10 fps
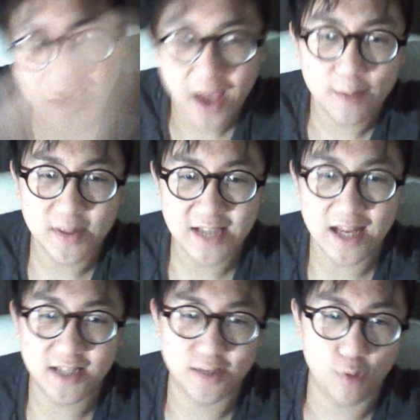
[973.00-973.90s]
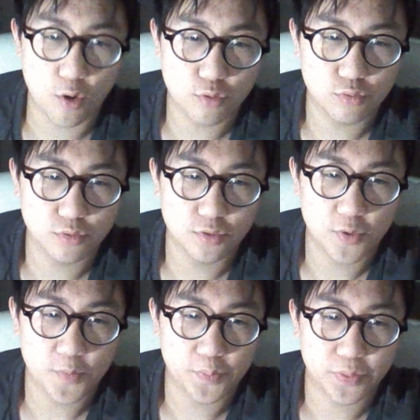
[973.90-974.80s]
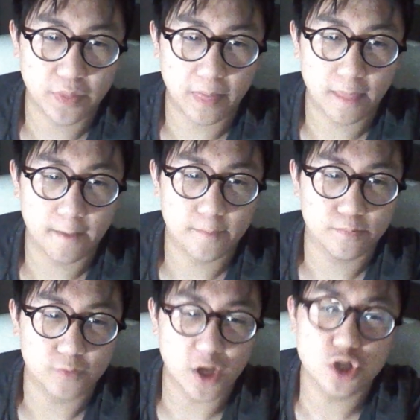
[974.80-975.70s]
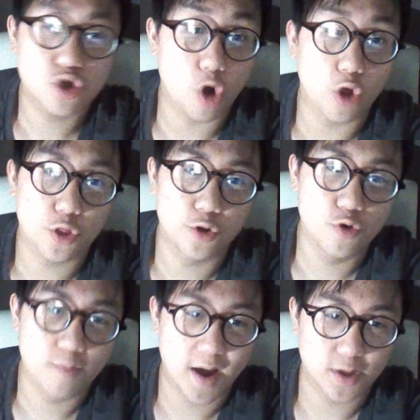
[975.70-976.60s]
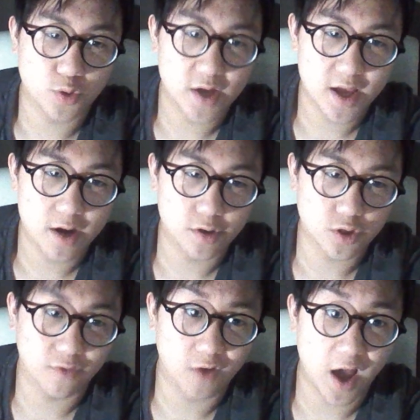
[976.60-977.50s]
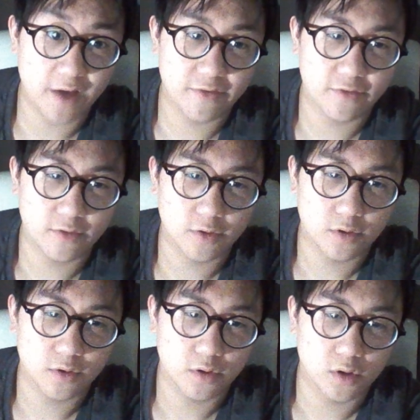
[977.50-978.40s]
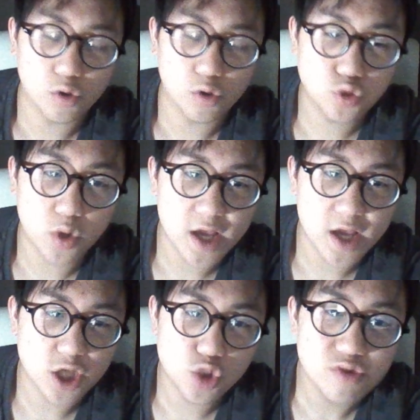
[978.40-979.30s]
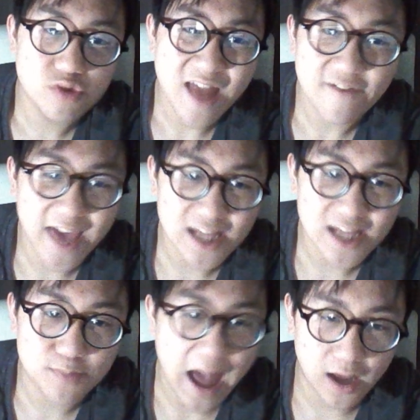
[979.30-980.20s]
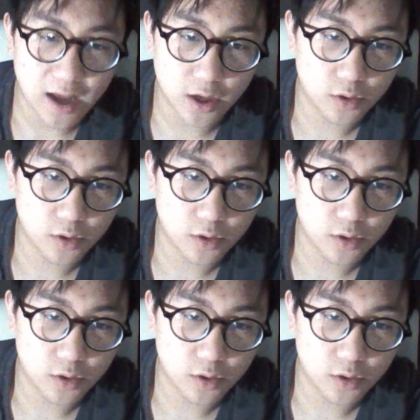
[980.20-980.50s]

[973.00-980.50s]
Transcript: mentality bro i just got through my 20 years of life those 20 years you will never get back